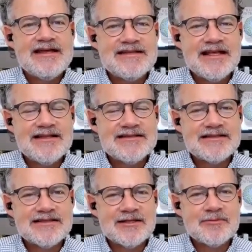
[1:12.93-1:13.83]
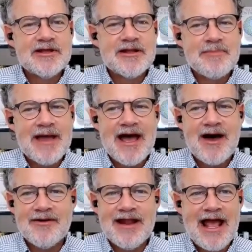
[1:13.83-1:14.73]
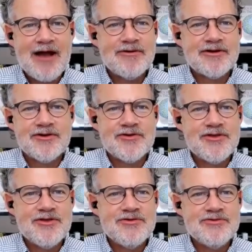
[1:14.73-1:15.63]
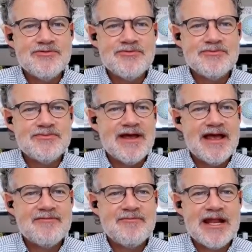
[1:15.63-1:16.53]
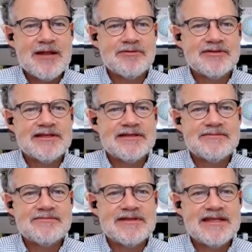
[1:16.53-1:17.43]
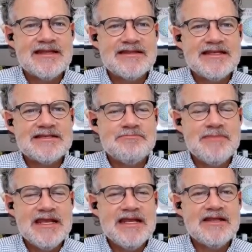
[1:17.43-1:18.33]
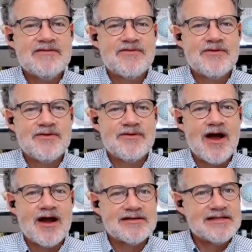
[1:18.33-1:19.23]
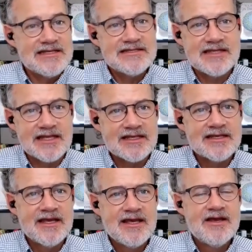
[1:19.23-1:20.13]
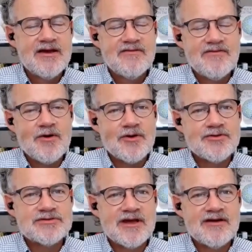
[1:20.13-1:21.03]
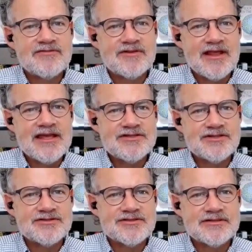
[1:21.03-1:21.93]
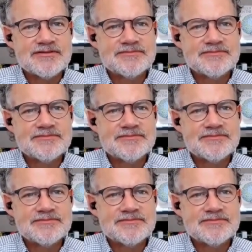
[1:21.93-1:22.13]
Tell us a little bit about how on earth you have been able to get these meaningful artistic photos of glaciers.